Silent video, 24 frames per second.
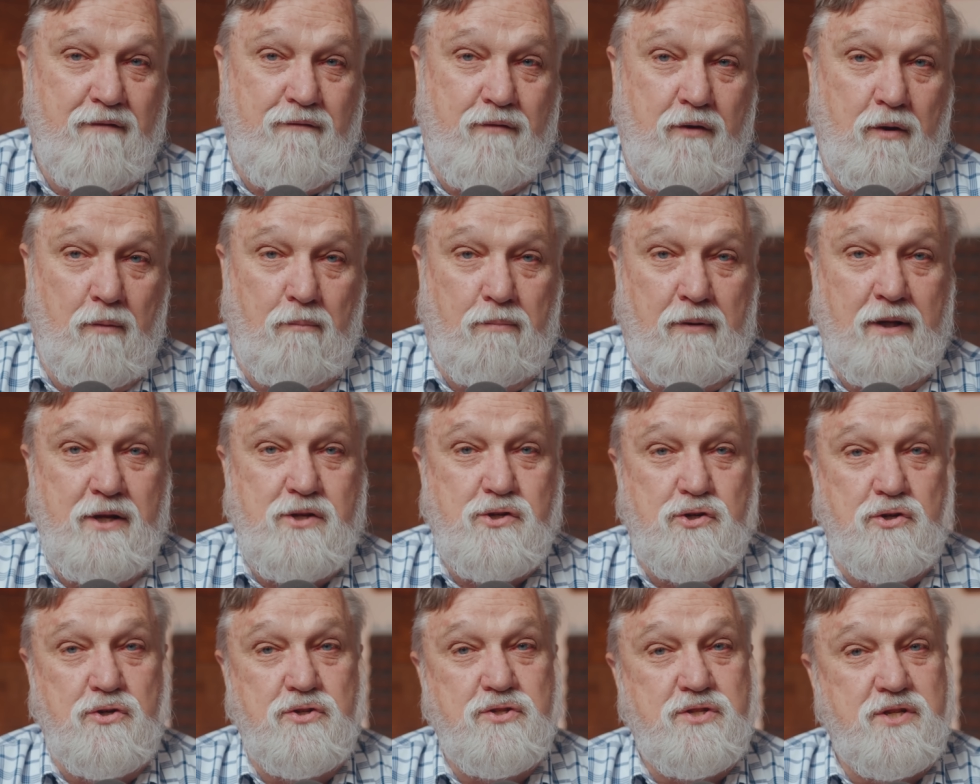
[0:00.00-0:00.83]
field
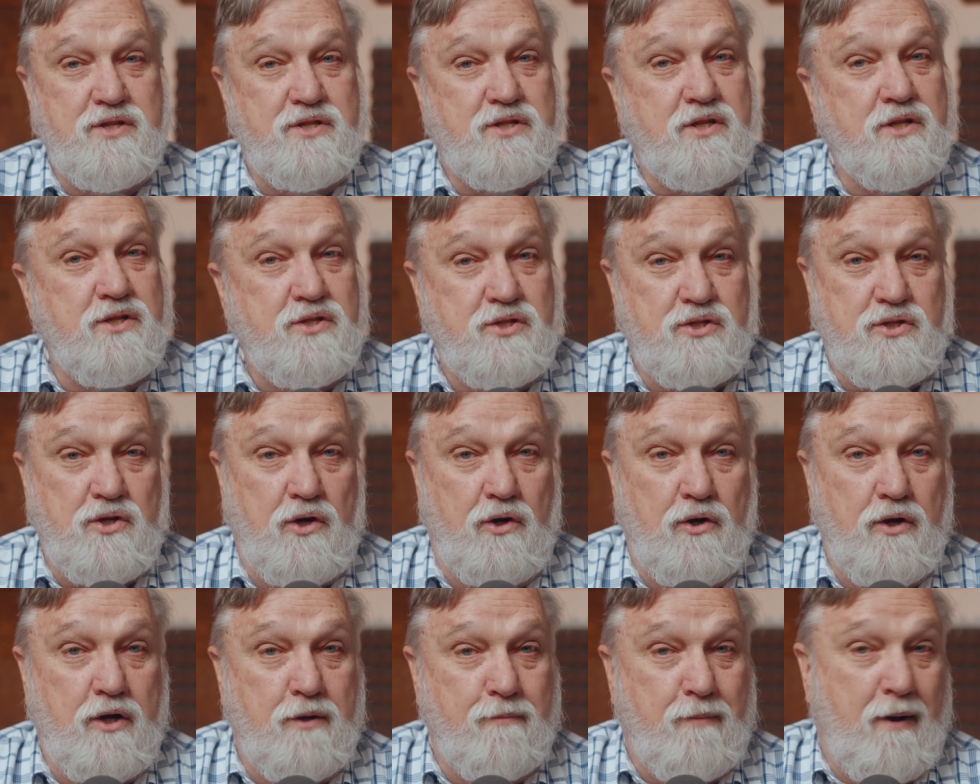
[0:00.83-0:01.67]
bleachers is
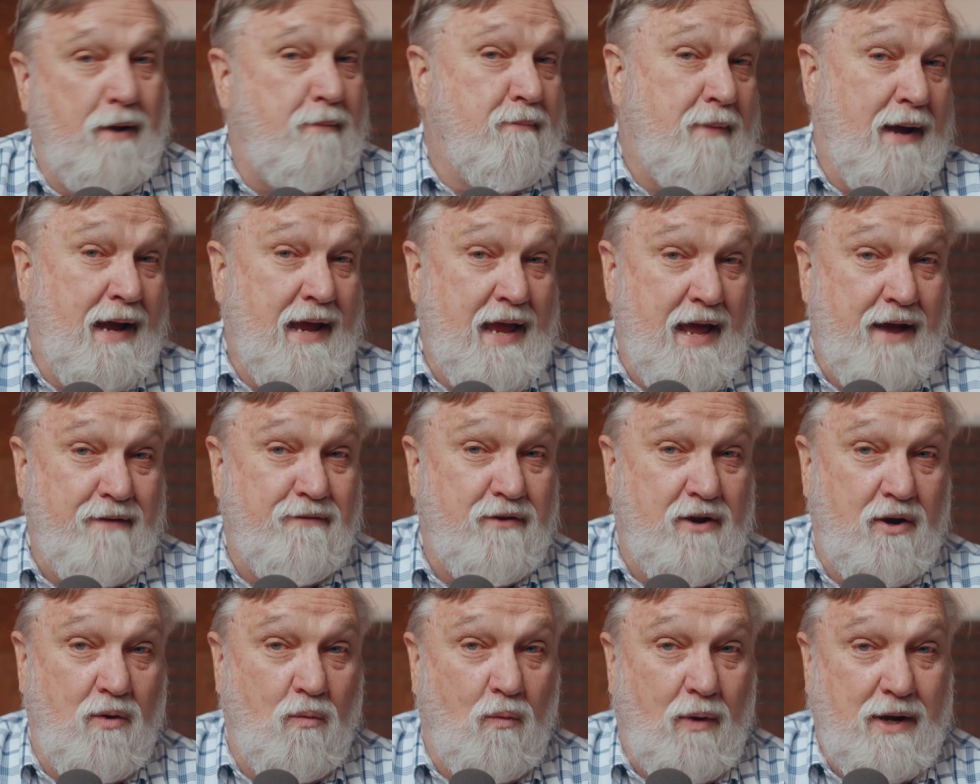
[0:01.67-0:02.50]
concerned about my
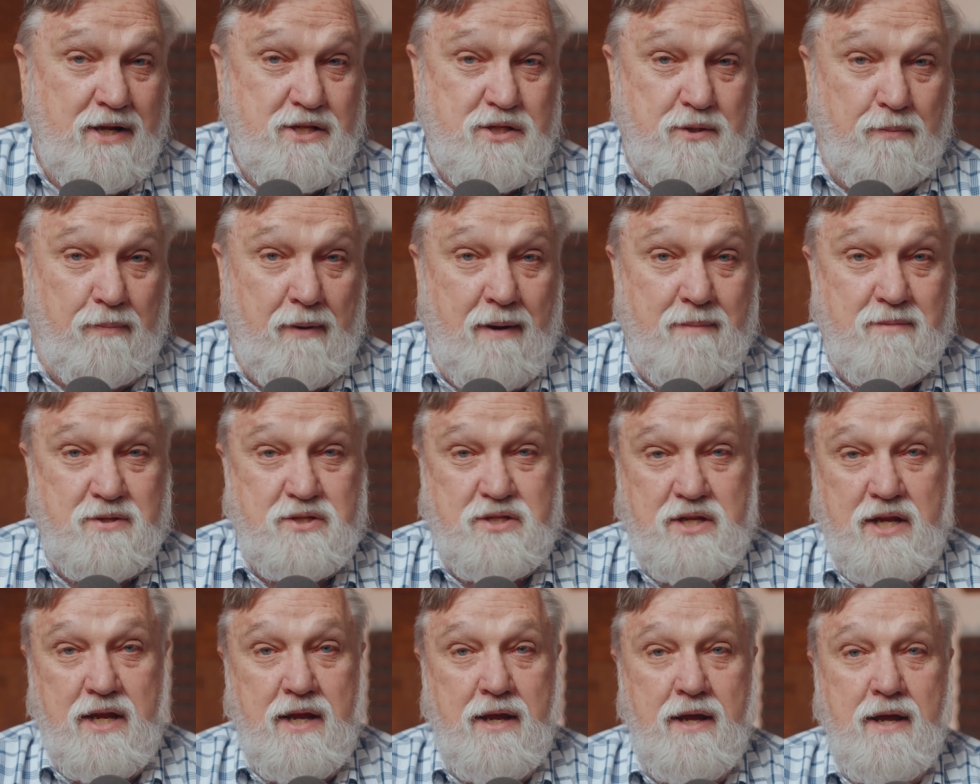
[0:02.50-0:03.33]
evident white
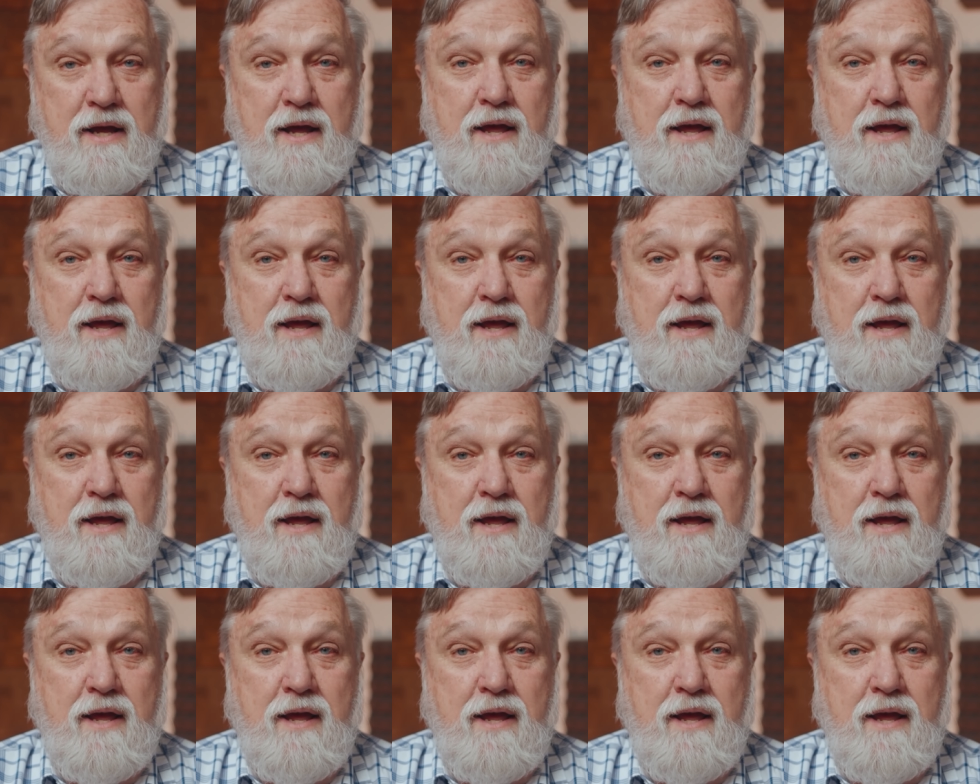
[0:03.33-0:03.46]
supremacy,